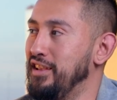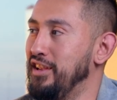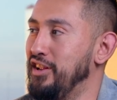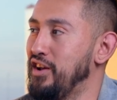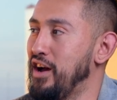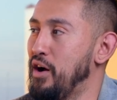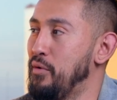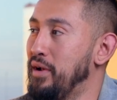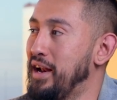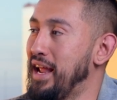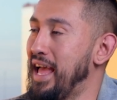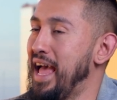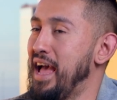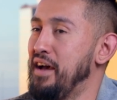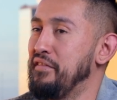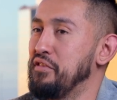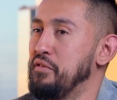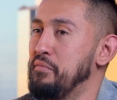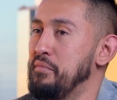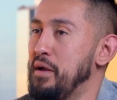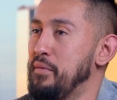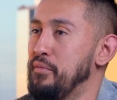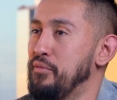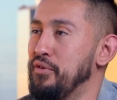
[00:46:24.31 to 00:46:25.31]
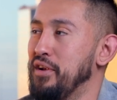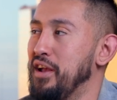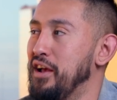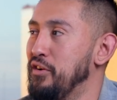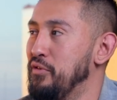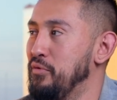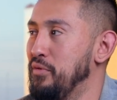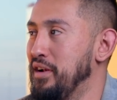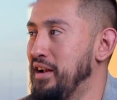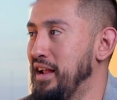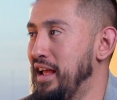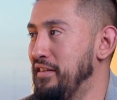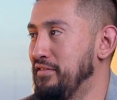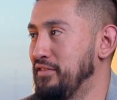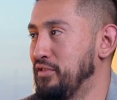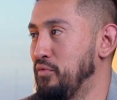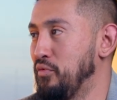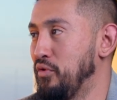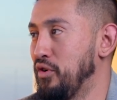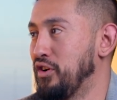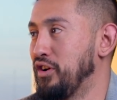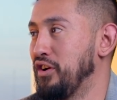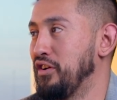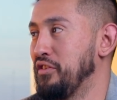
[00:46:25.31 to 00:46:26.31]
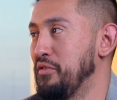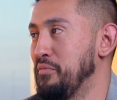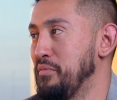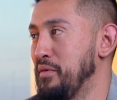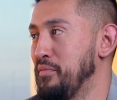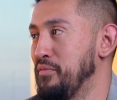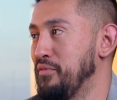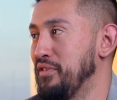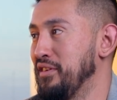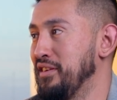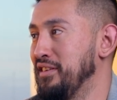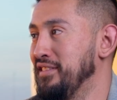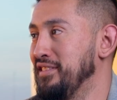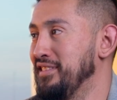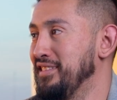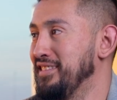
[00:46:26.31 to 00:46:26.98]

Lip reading: You know, I want to have the memory. I don't want to have to work on the memory.